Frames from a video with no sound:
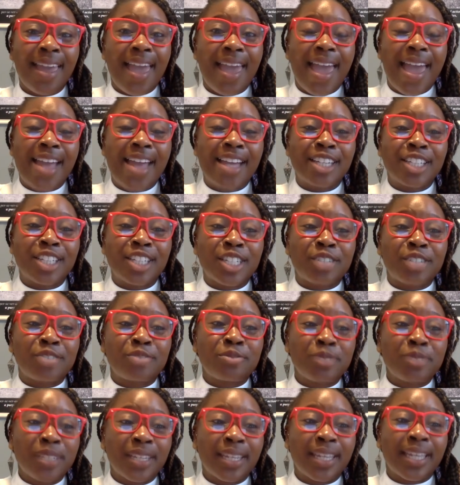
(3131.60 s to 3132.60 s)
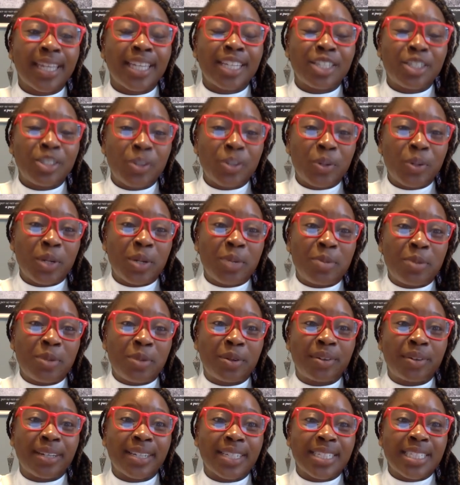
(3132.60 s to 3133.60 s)
and just really
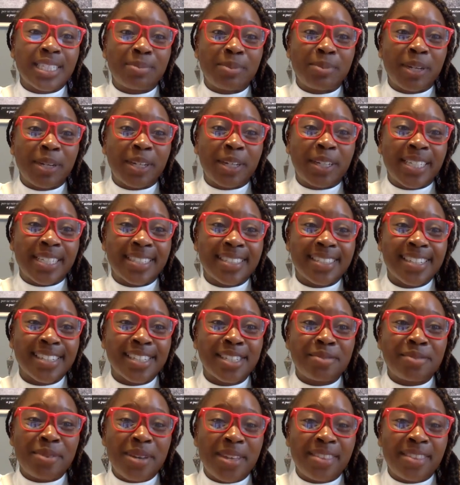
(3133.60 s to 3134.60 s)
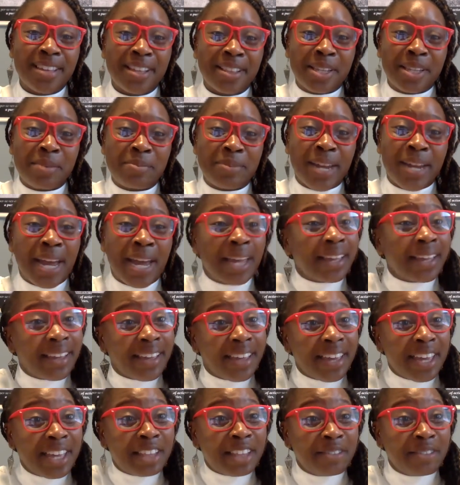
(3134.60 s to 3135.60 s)
enjoyable experiences with alumni
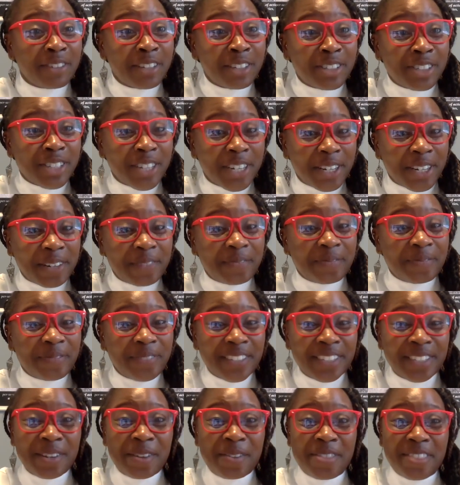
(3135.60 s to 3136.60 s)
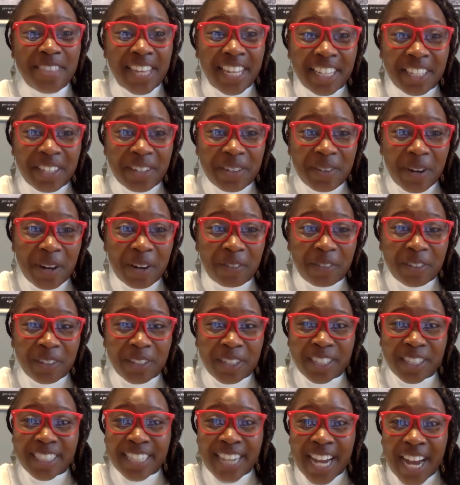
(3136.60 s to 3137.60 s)
in the future. So thank you all for
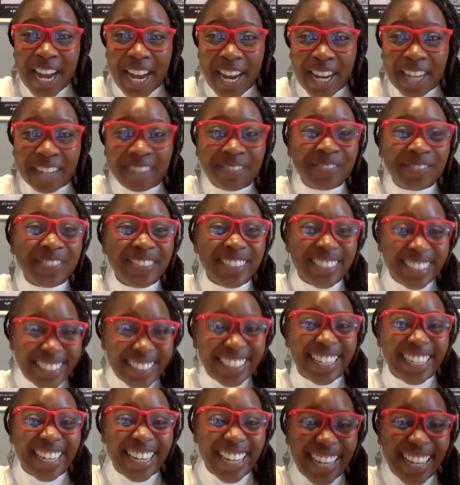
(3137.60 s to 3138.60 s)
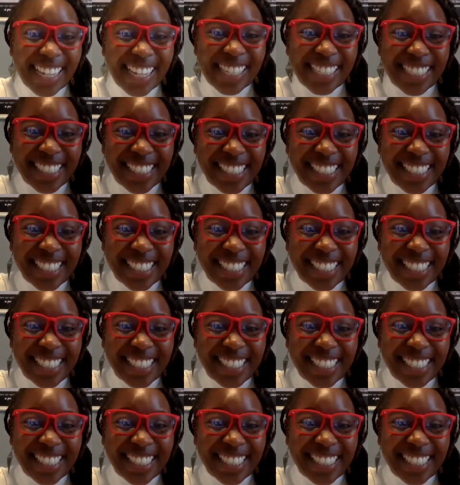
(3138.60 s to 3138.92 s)
your time. Thank you.